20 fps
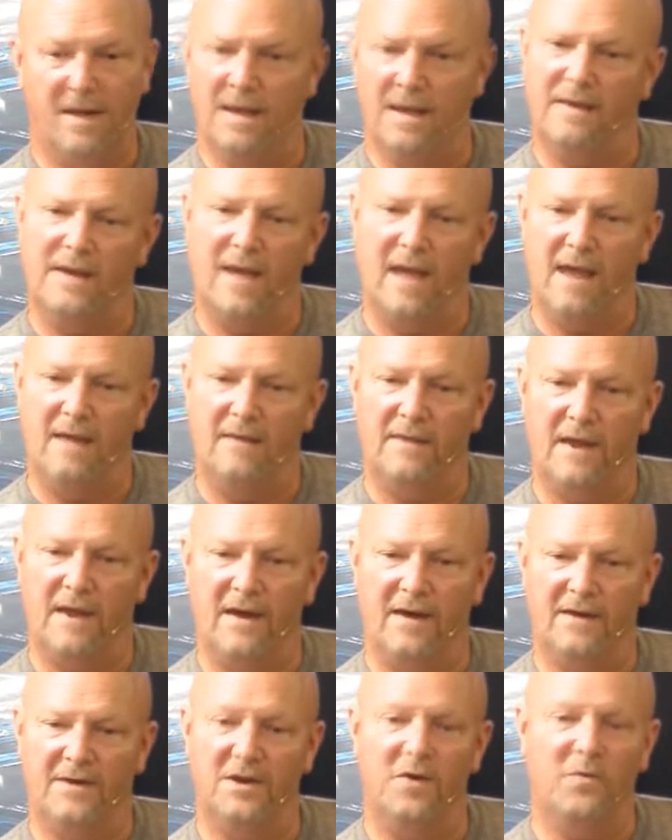get down
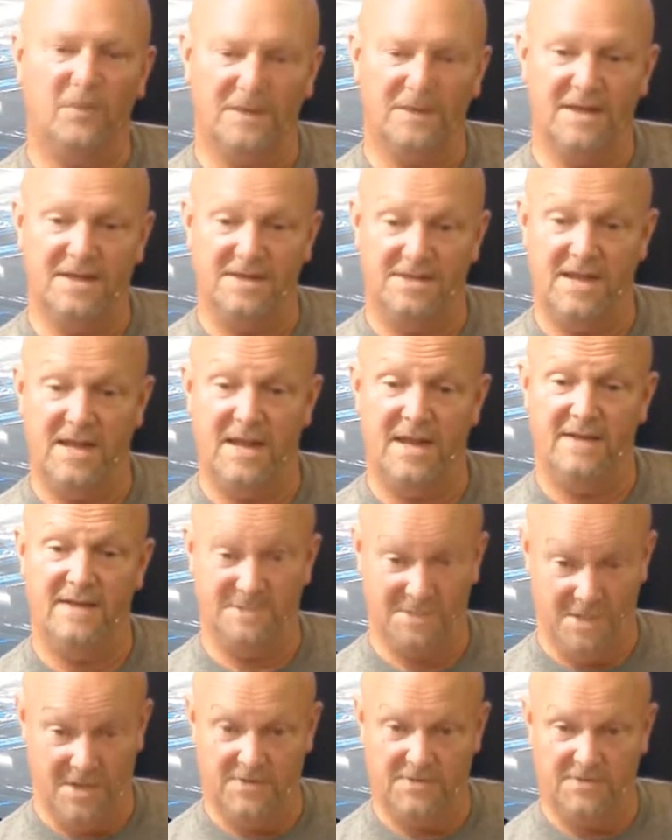there you know what they said
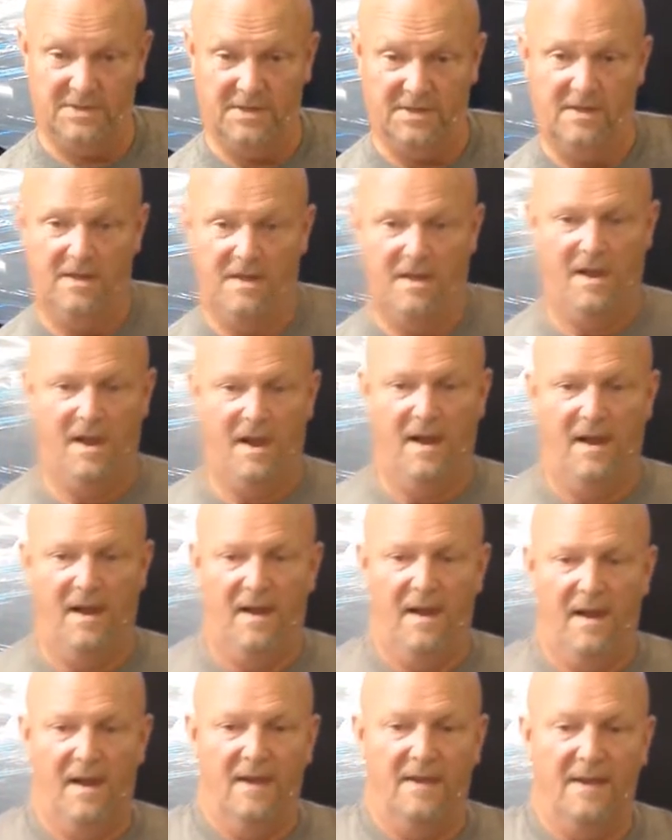seriously
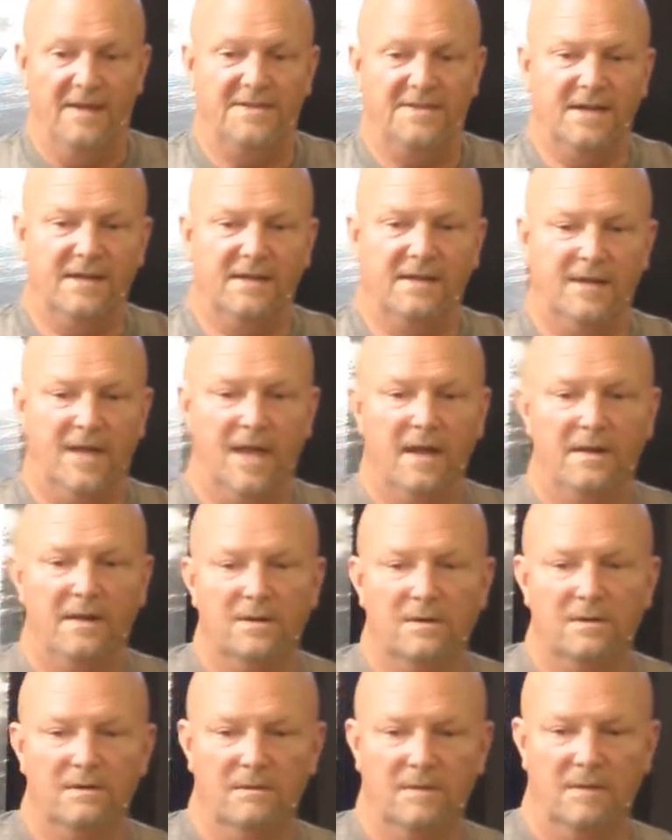they said can
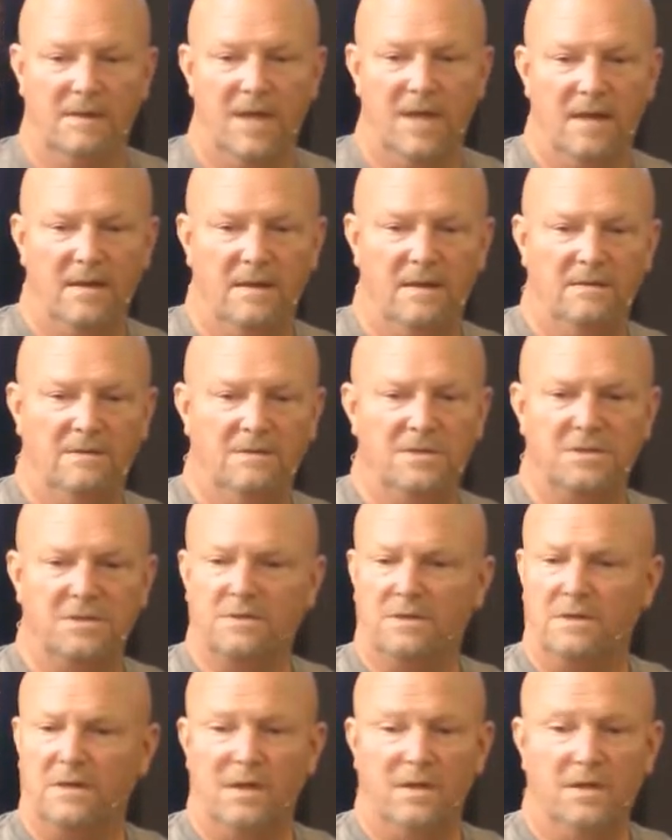you can you
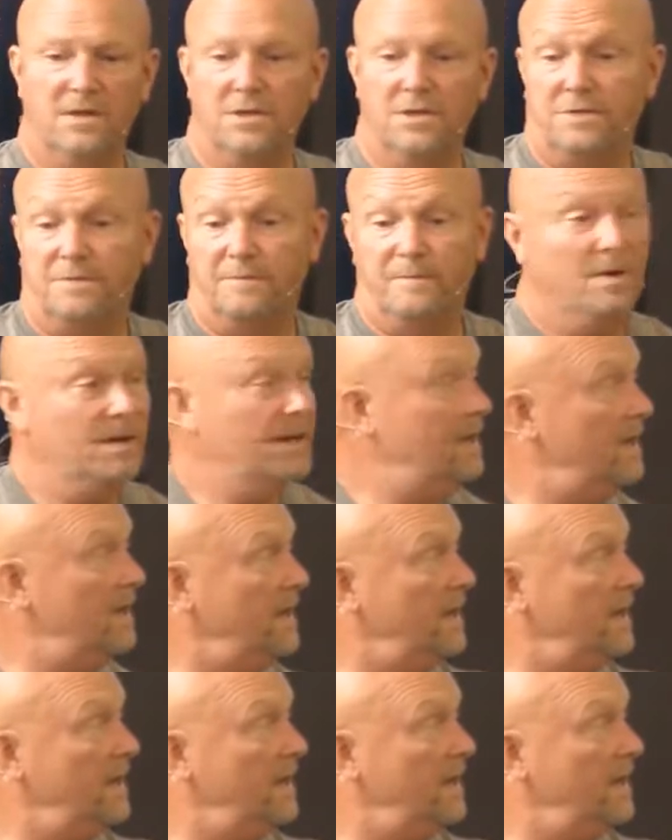just can you just put it